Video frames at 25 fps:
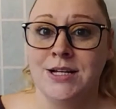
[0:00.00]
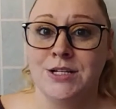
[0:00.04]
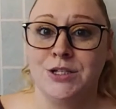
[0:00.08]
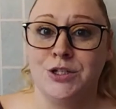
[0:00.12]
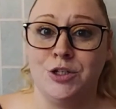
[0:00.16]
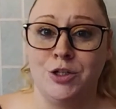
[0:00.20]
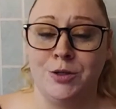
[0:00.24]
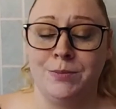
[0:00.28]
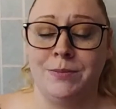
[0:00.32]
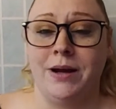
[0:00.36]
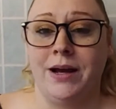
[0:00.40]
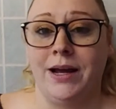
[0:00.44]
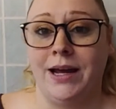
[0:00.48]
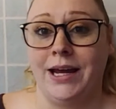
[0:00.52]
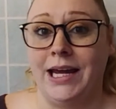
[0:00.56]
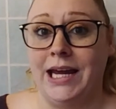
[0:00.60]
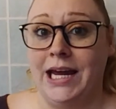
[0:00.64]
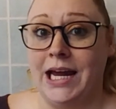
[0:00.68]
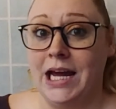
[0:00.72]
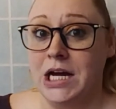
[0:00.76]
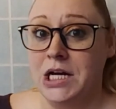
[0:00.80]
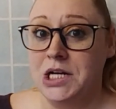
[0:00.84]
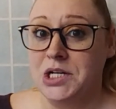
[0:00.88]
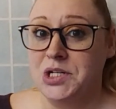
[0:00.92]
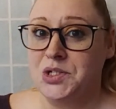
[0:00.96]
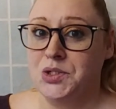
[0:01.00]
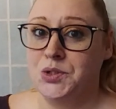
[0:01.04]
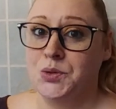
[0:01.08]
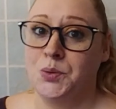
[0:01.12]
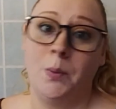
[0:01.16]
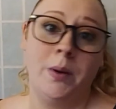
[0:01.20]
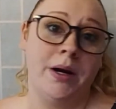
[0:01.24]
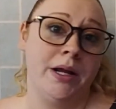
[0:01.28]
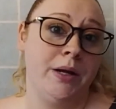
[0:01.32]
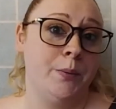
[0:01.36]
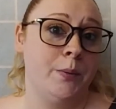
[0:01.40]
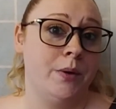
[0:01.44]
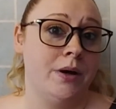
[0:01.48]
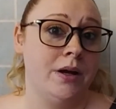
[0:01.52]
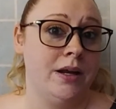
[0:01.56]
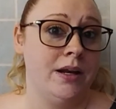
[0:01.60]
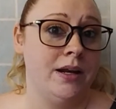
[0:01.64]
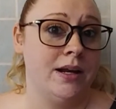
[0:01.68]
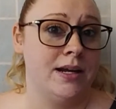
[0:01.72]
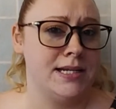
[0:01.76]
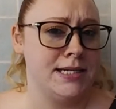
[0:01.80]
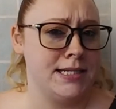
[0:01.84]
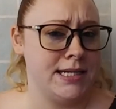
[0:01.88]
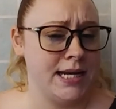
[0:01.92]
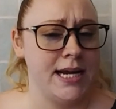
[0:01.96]
do my
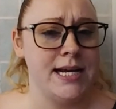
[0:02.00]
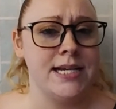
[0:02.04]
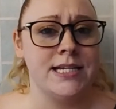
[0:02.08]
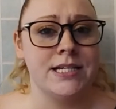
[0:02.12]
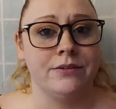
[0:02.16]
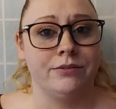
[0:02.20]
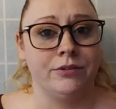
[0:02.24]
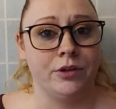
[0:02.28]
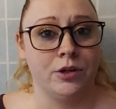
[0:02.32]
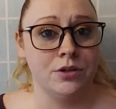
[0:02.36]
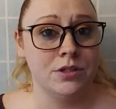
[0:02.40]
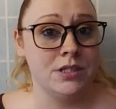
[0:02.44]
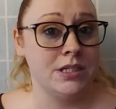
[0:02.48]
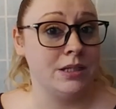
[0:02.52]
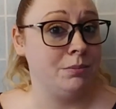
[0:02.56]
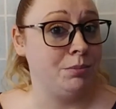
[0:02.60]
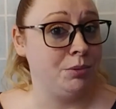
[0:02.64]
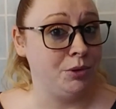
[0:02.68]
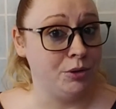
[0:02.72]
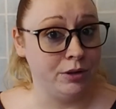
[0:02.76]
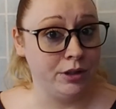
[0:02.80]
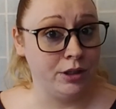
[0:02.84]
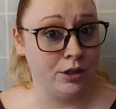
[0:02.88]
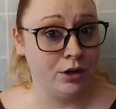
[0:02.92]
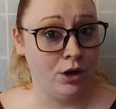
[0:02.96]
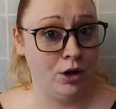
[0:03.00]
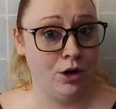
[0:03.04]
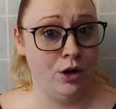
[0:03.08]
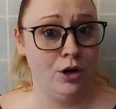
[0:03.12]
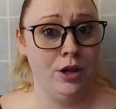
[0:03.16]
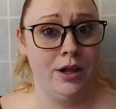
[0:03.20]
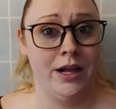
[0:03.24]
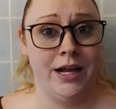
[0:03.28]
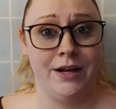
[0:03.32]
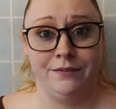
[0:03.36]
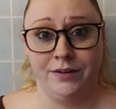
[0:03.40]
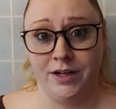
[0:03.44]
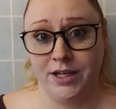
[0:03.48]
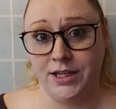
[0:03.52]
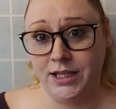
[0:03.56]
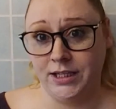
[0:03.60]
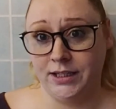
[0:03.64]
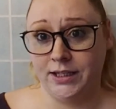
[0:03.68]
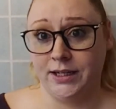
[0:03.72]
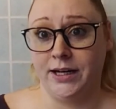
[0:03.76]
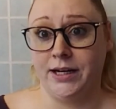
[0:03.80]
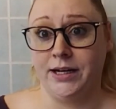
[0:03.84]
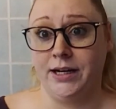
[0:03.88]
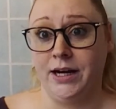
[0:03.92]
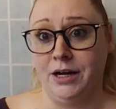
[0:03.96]
21 days of Ulta Beauty haul, everything
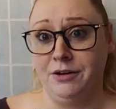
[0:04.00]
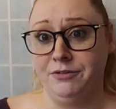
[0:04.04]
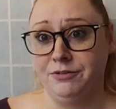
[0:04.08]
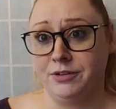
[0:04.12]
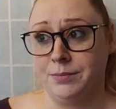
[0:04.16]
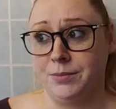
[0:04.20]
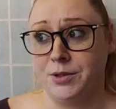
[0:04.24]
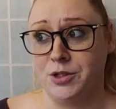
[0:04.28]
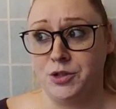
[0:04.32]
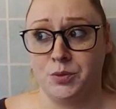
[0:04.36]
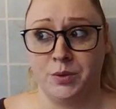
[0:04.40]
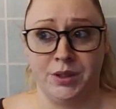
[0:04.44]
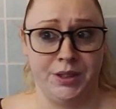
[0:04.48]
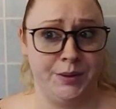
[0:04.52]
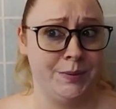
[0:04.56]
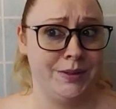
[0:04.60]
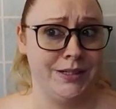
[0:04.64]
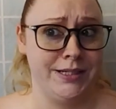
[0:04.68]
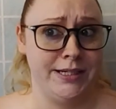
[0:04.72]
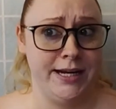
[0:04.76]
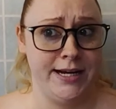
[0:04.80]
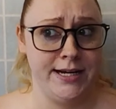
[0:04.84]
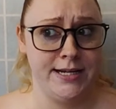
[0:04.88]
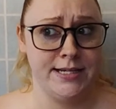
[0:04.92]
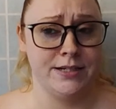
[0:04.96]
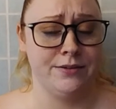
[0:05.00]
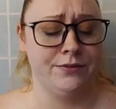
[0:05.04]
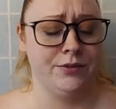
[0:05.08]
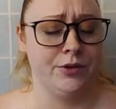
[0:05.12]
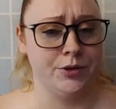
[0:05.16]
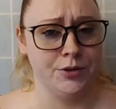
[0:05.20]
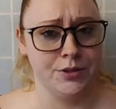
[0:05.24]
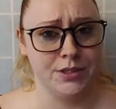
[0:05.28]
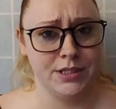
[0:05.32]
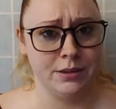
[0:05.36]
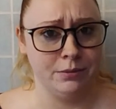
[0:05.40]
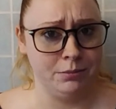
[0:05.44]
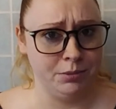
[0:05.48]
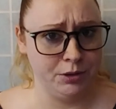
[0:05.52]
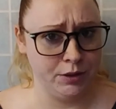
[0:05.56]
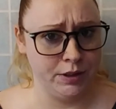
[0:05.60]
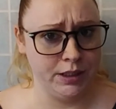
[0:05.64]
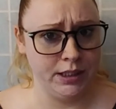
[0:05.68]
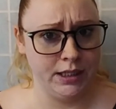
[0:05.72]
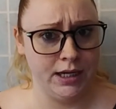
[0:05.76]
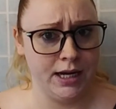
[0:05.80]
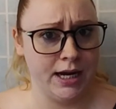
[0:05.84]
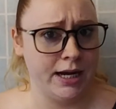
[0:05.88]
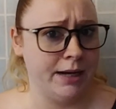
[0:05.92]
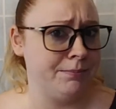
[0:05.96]
that I got from the 21 days of Ulta
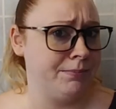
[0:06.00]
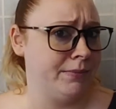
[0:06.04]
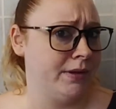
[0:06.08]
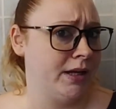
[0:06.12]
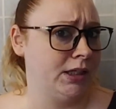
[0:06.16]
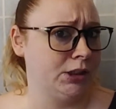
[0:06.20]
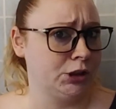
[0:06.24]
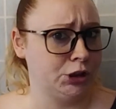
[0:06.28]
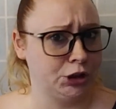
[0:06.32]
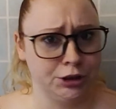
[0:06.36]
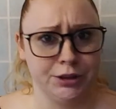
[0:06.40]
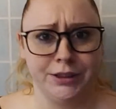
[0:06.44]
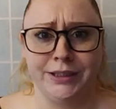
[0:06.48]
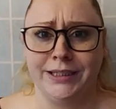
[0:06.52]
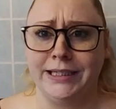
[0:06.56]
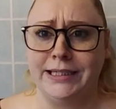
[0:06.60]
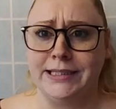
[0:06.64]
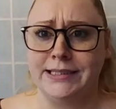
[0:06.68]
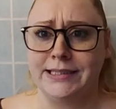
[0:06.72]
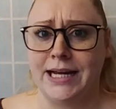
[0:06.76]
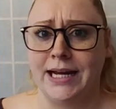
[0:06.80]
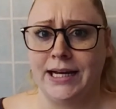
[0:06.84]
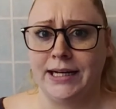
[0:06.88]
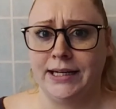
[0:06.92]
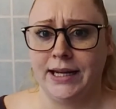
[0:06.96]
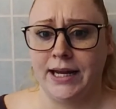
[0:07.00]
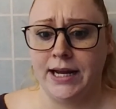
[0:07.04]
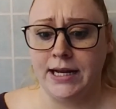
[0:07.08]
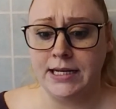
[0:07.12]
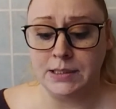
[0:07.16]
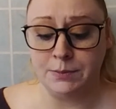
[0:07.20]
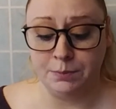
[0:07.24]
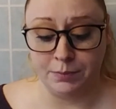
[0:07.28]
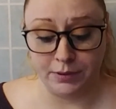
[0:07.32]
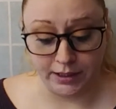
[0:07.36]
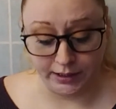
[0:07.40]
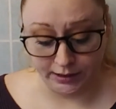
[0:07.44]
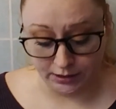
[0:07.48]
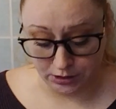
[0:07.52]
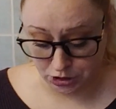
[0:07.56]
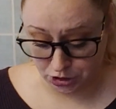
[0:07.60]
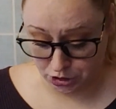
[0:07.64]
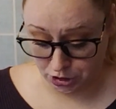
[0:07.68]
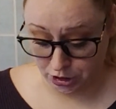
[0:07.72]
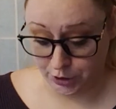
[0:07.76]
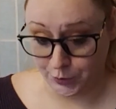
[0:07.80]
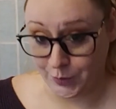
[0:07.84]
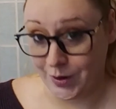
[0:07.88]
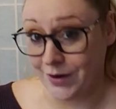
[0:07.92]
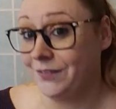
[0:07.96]
Beauty. I'm not sure the exact dates, but I can
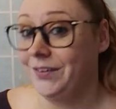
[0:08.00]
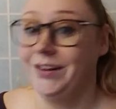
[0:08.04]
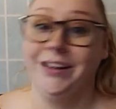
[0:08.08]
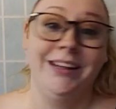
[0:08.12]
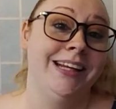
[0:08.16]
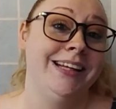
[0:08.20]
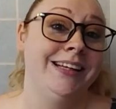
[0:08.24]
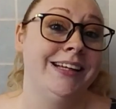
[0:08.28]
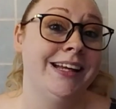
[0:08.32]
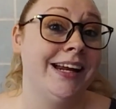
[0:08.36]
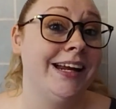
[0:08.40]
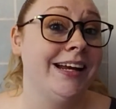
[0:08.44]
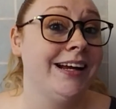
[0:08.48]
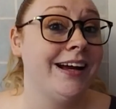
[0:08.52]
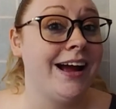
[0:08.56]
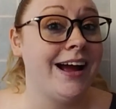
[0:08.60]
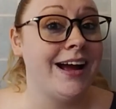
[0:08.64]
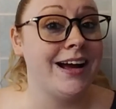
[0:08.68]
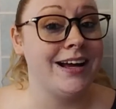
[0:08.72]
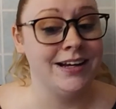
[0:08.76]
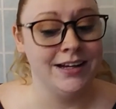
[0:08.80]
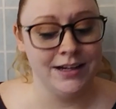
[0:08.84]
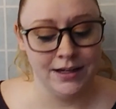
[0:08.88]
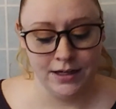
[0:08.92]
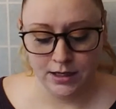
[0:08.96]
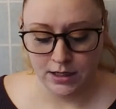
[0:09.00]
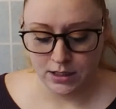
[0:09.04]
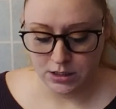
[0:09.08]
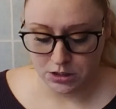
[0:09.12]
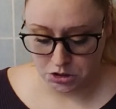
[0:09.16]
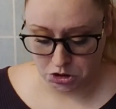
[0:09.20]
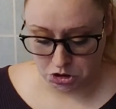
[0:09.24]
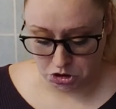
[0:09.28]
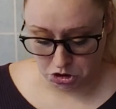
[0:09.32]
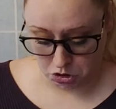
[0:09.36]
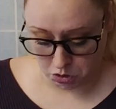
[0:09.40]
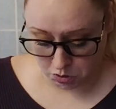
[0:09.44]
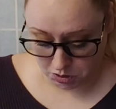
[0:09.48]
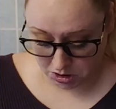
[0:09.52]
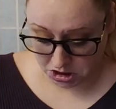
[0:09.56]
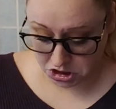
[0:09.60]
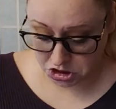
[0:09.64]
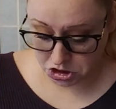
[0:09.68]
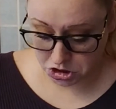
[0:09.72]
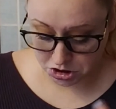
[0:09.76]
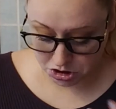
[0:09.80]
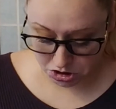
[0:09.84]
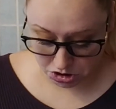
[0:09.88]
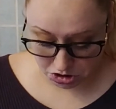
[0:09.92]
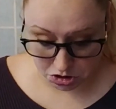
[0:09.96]
show you everything that I got. So
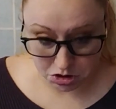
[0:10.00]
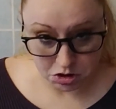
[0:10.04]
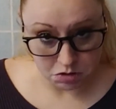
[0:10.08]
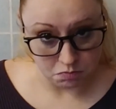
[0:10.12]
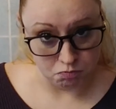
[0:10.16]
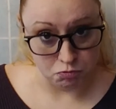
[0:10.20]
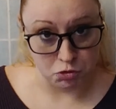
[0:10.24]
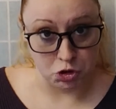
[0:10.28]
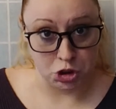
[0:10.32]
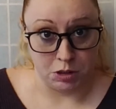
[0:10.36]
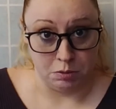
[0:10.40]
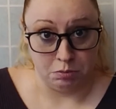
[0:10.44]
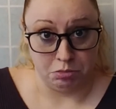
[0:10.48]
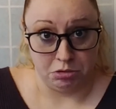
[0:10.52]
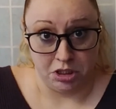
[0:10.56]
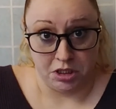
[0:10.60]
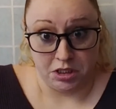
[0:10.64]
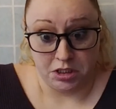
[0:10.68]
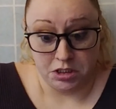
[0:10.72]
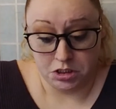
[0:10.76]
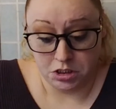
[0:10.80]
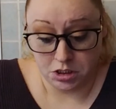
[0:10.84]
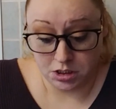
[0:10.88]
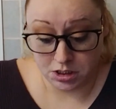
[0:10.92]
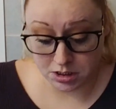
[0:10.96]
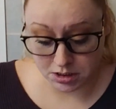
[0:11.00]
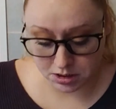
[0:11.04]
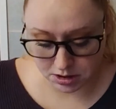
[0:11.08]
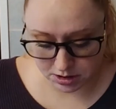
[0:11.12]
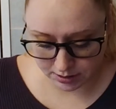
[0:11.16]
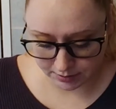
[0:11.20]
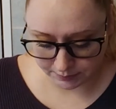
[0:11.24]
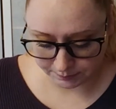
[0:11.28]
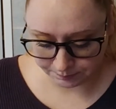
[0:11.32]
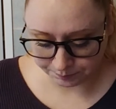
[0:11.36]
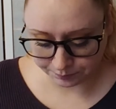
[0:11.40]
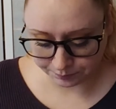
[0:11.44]
let's just jump right into this.